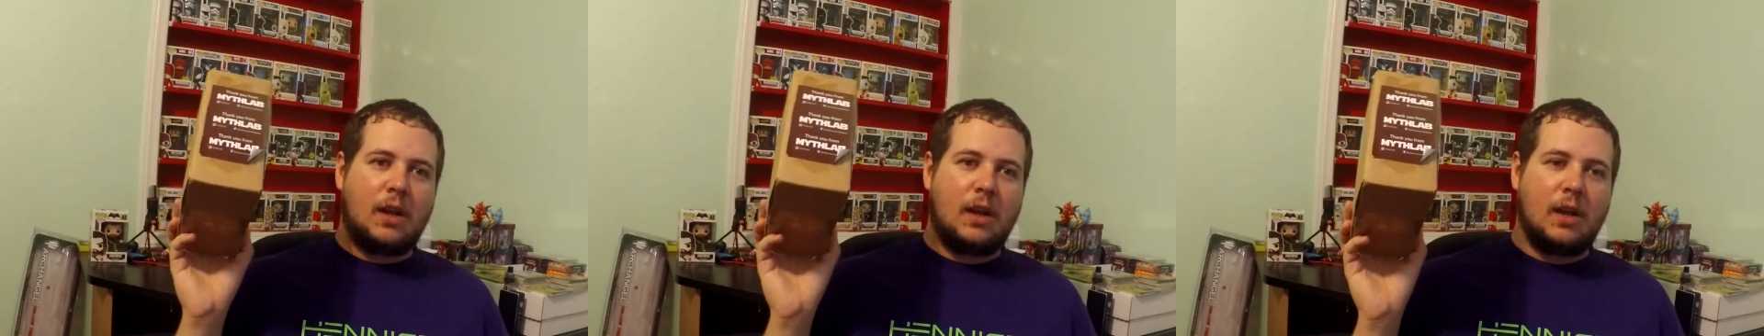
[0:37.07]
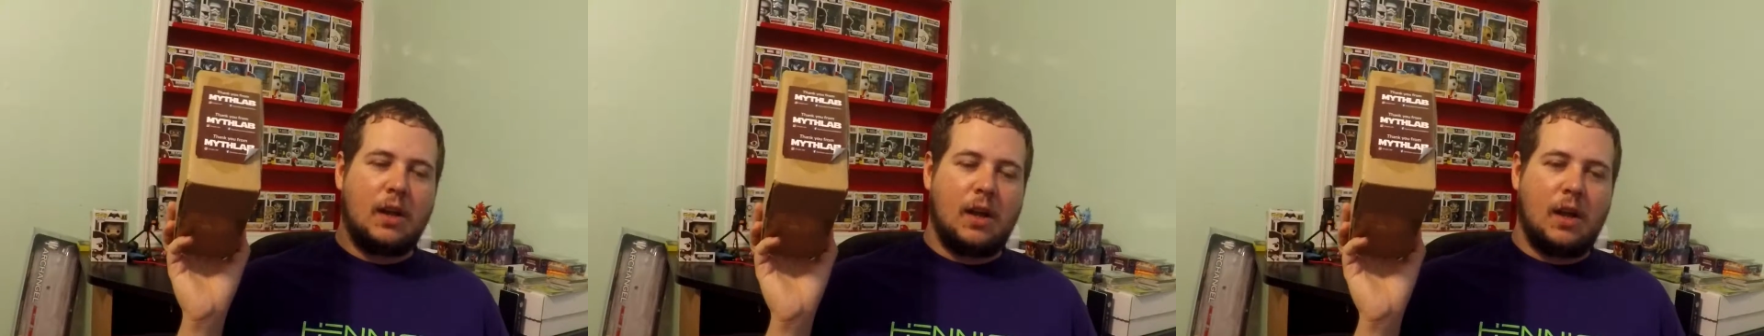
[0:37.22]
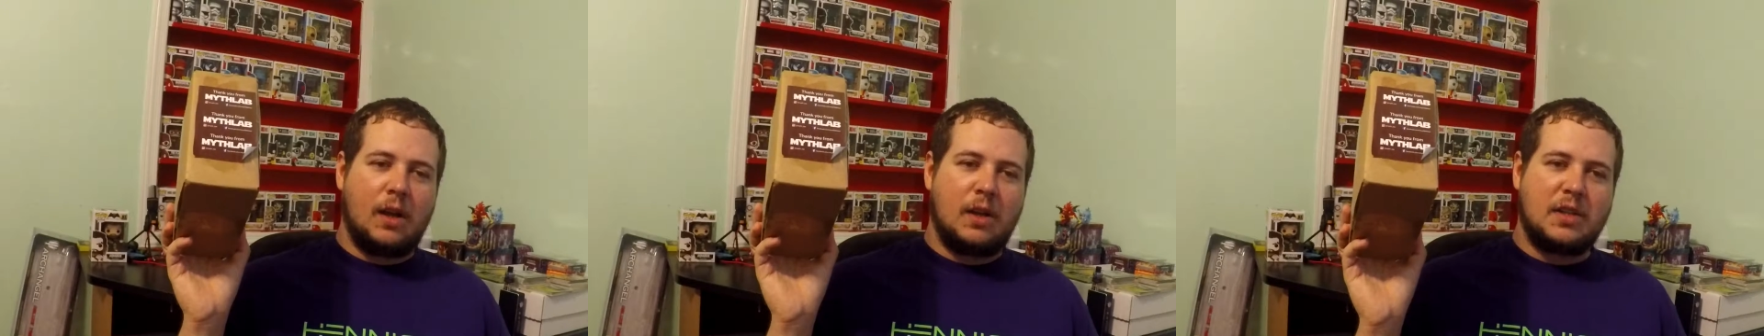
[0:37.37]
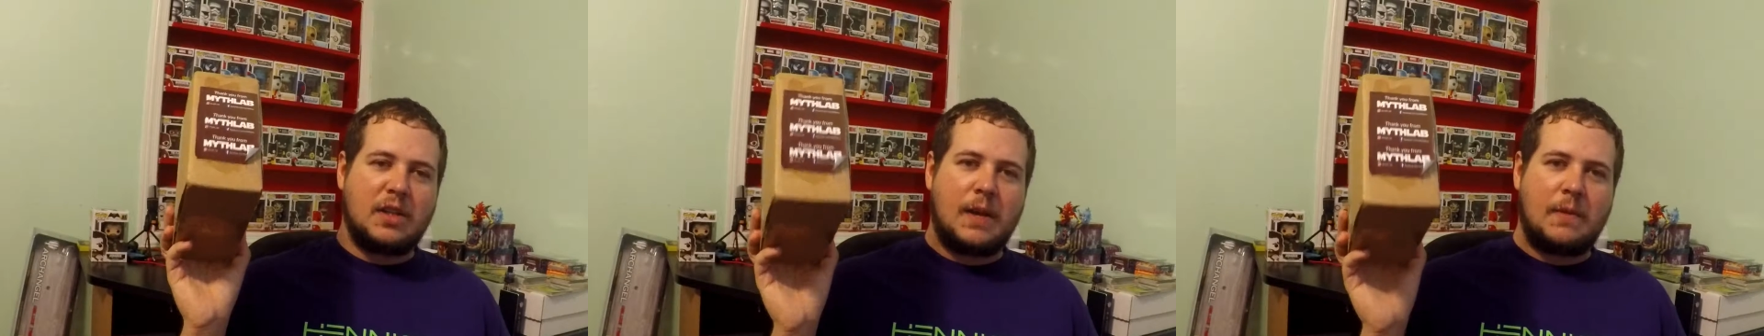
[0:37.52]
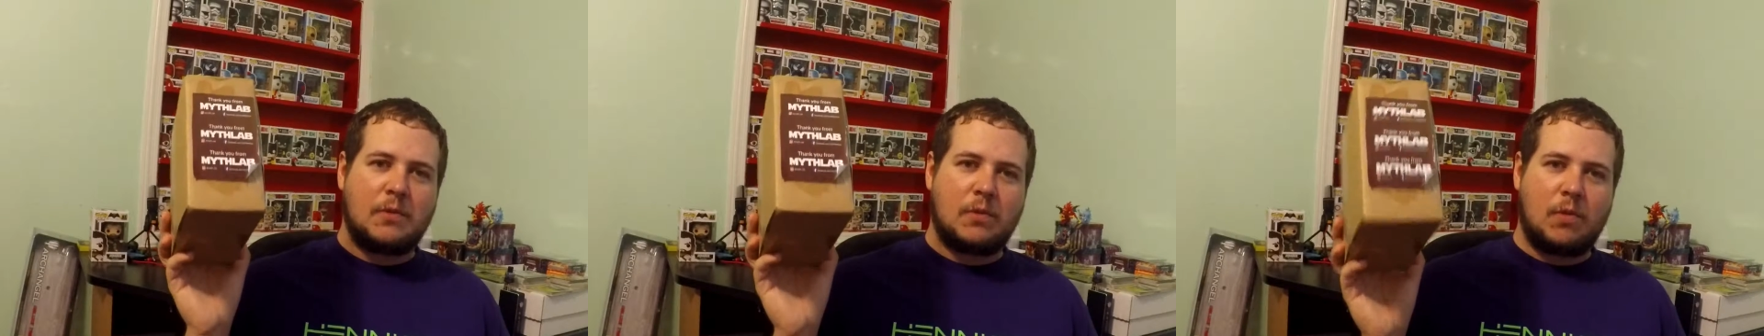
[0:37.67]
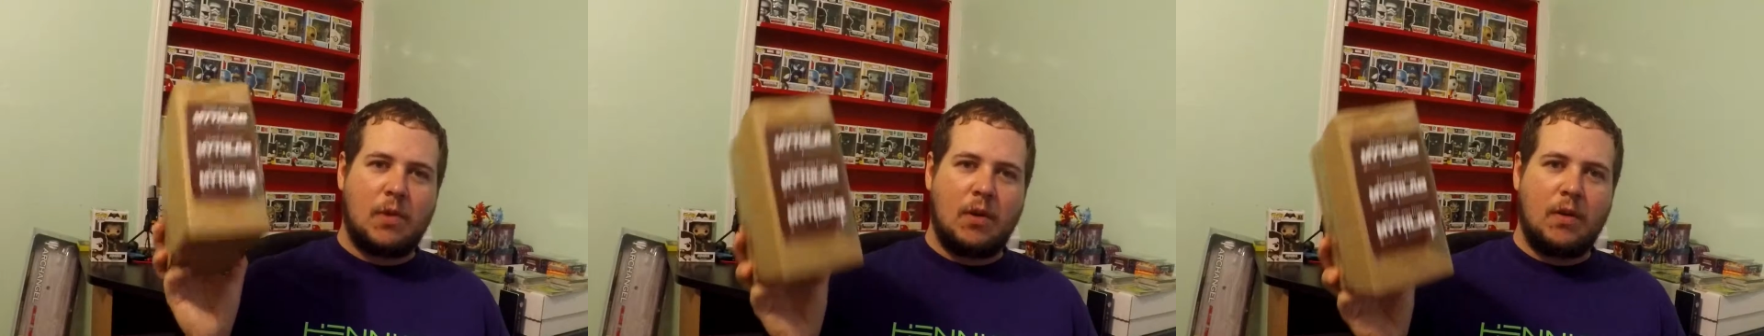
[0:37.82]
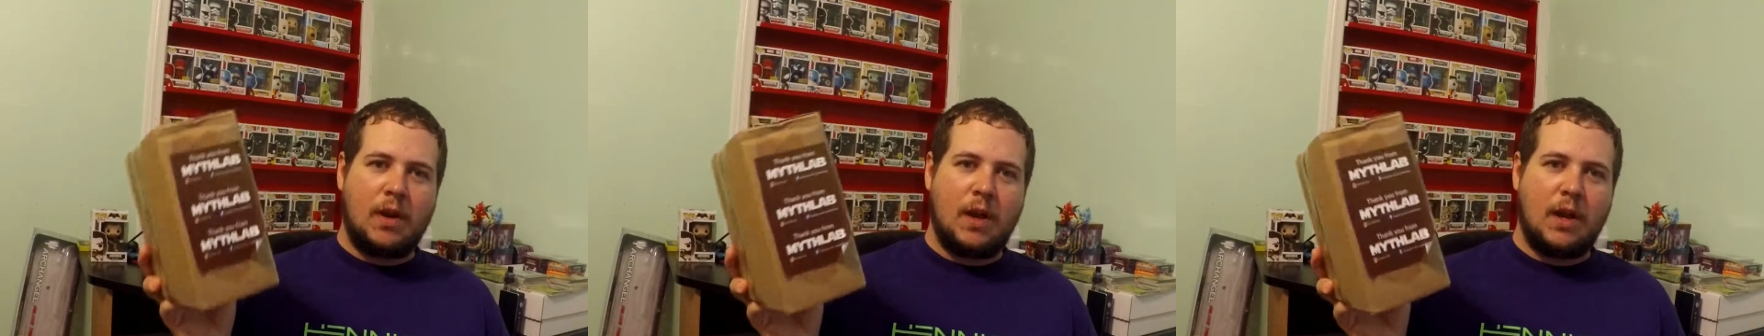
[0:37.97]
His name is
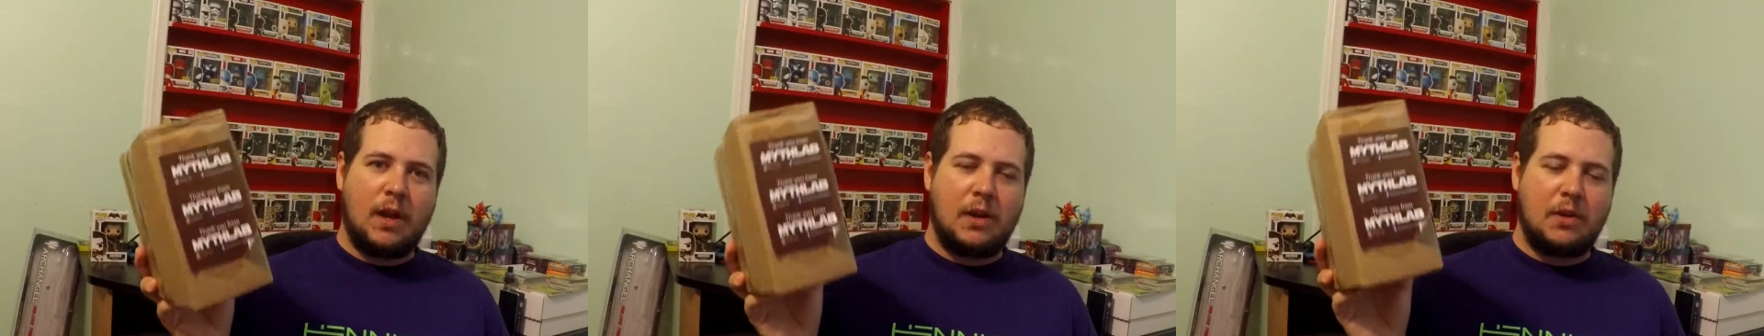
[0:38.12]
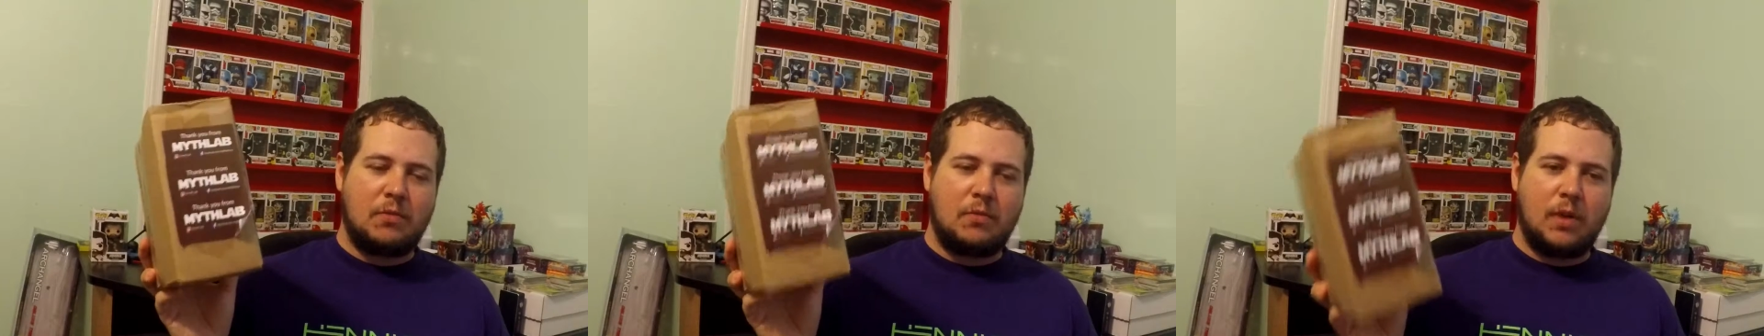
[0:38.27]
Ronan. He's